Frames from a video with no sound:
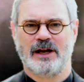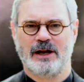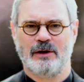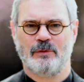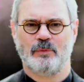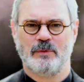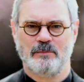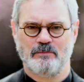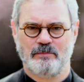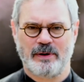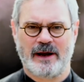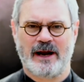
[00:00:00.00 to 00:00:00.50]
you
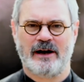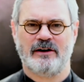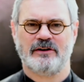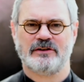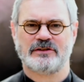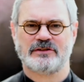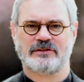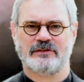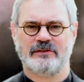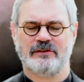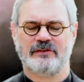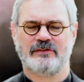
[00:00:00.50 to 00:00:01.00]
know, in
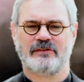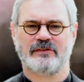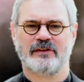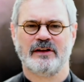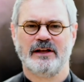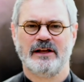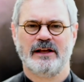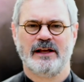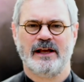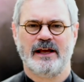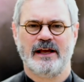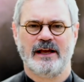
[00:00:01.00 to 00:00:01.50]
parishes
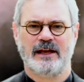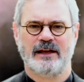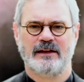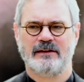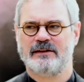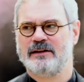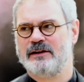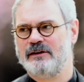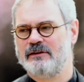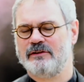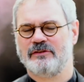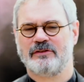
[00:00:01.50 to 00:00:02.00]

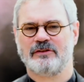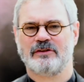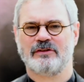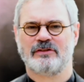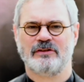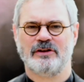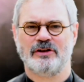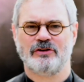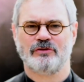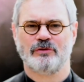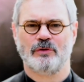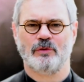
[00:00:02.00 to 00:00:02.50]
and here at the
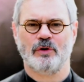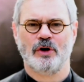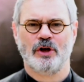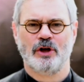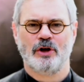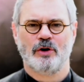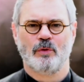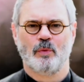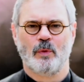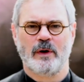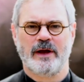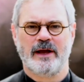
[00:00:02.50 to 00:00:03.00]
cathedral,
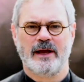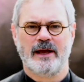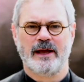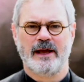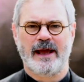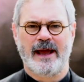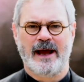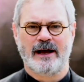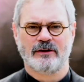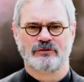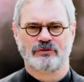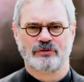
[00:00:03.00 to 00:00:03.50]
where
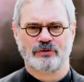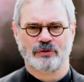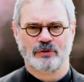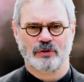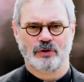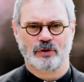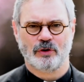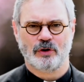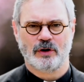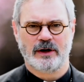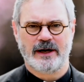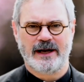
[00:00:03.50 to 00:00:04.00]

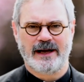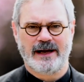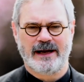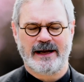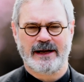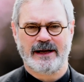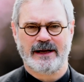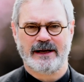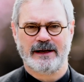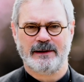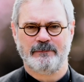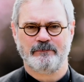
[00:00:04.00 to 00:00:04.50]
outdoor
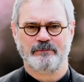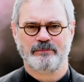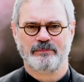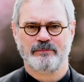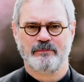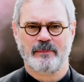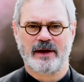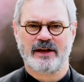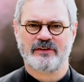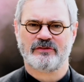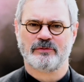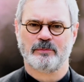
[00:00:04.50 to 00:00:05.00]

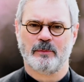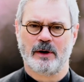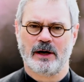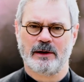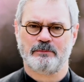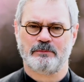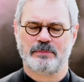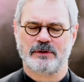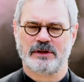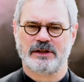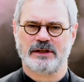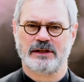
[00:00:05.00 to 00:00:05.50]
mass
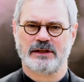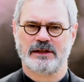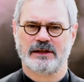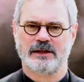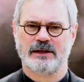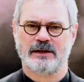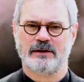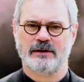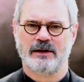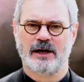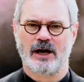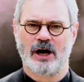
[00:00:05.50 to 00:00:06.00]
might be
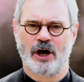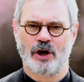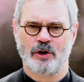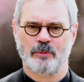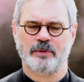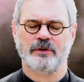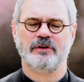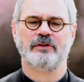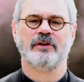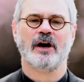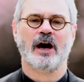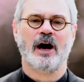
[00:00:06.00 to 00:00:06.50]

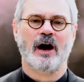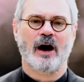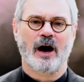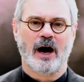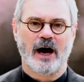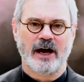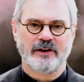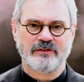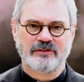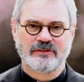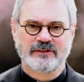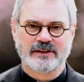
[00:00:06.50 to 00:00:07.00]
opened.
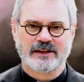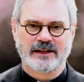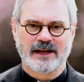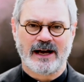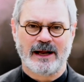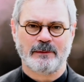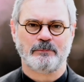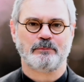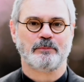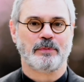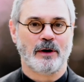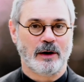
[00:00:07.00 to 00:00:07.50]
I
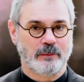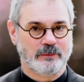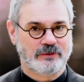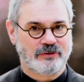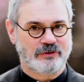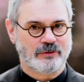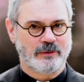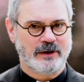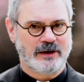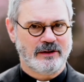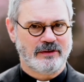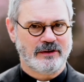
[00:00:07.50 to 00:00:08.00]
can't
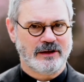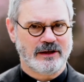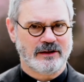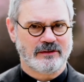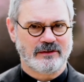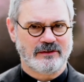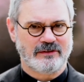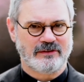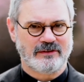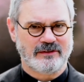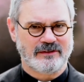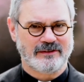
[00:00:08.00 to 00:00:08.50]
promise you anything
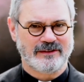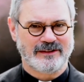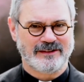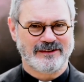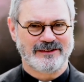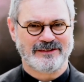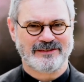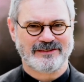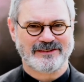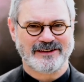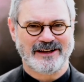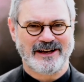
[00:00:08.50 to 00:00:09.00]
at this
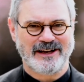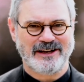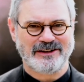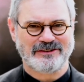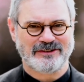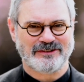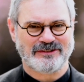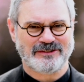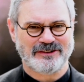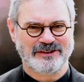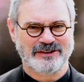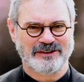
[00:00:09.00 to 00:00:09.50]

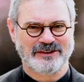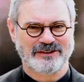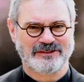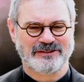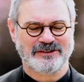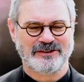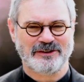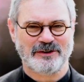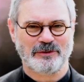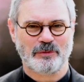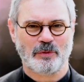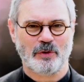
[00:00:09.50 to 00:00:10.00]
stage.
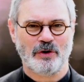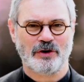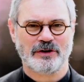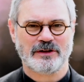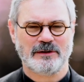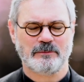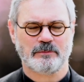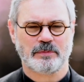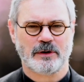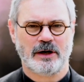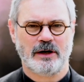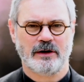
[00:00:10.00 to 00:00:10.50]
It's a
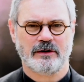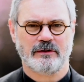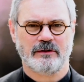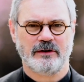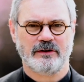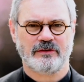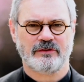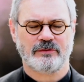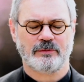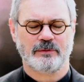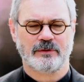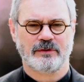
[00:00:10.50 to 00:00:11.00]
work in
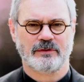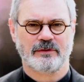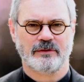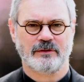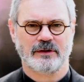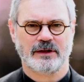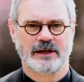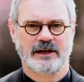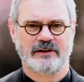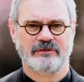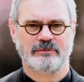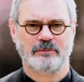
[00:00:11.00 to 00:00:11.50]
progress with
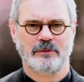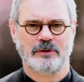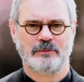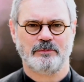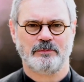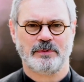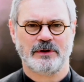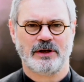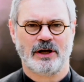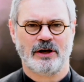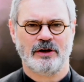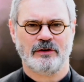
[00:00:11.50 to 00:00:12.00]
the government,
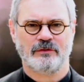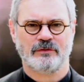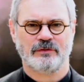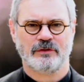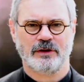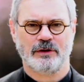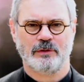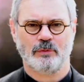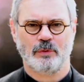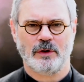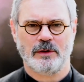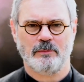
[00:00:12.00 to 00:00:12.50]
but
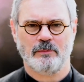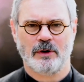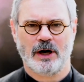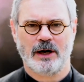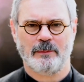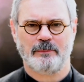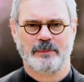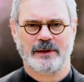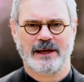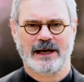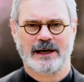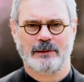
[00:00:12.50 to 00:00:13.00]
hopefully we
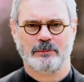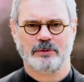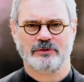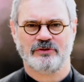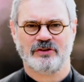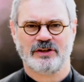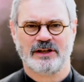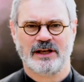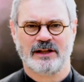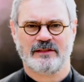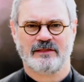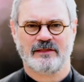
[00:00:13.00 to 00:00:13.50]
might be able
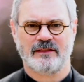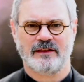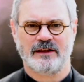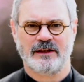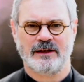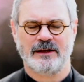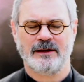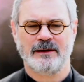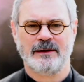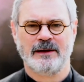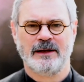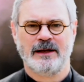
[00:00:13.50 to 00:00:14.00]
to get
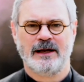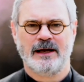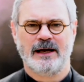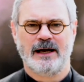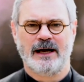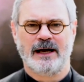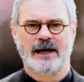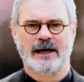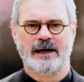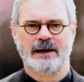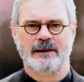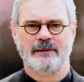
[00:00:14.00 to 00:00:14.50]
there,
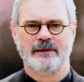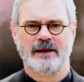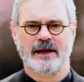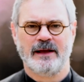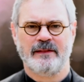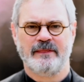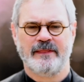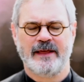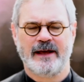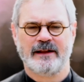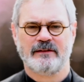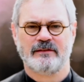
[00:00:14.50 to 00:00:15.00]

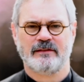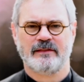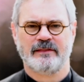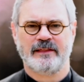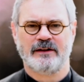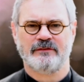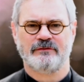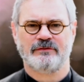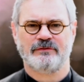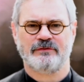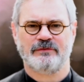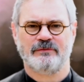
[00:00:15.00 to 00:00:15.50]
and
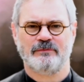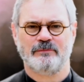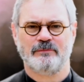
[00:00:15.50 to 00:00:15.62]
that